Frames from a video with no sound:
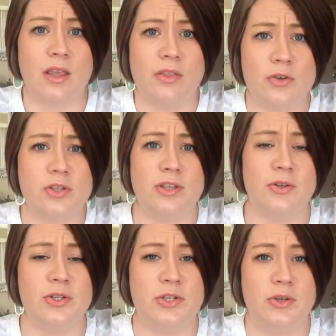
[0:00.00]
Those are the
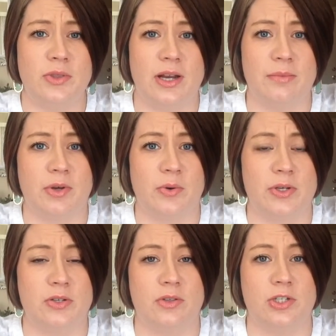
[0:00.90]
only 2 that I'm going
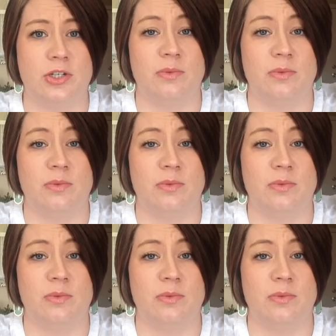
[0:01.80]
to this year